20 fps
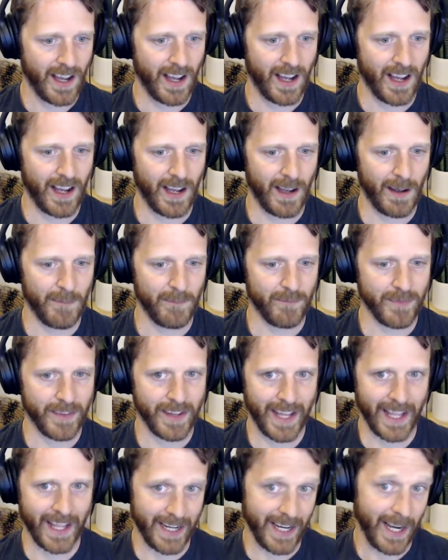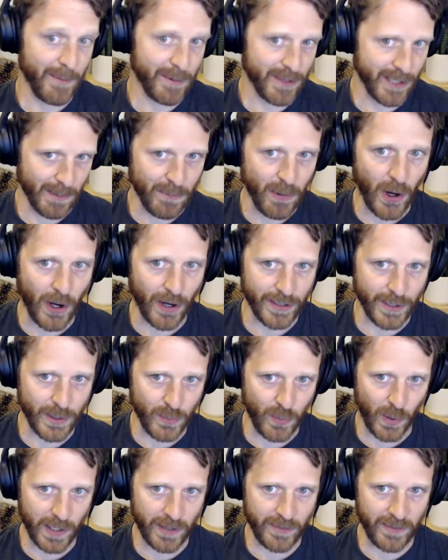Um, and an Amazon product
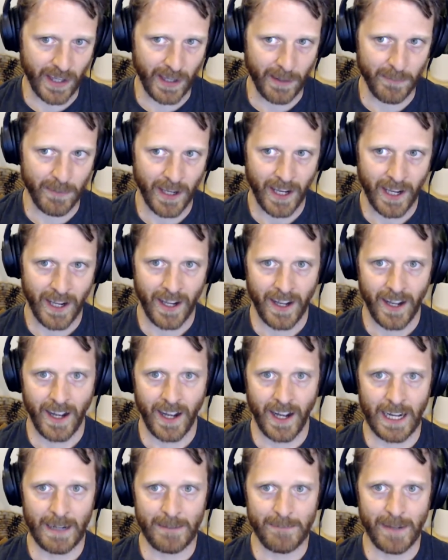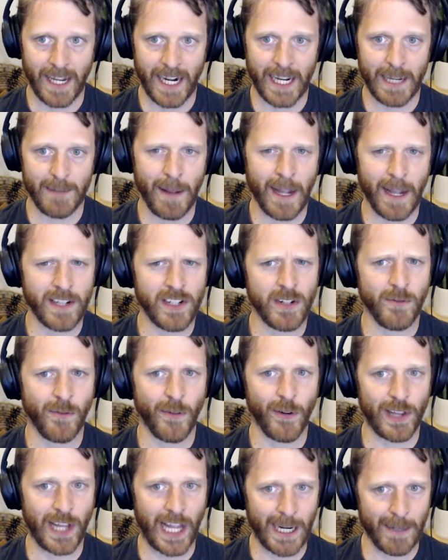is one of them. Um, and I imagine
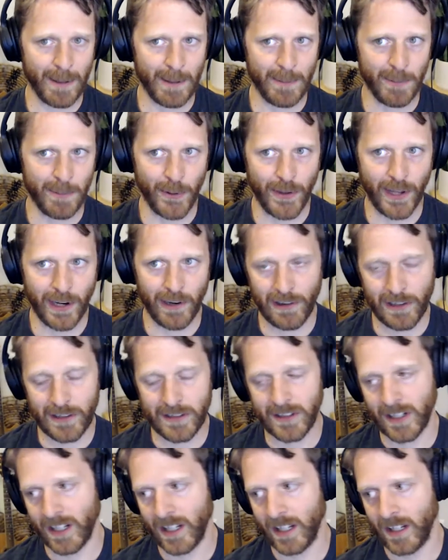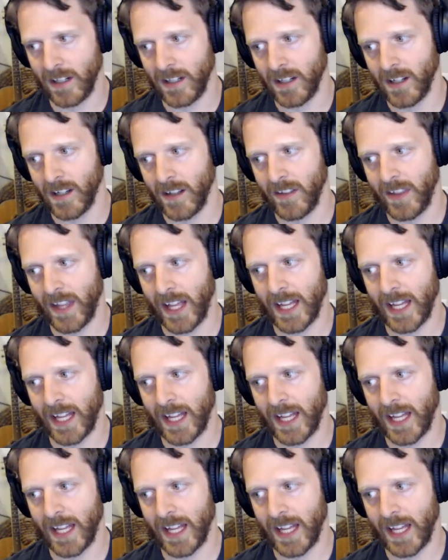for a lot of people that are listening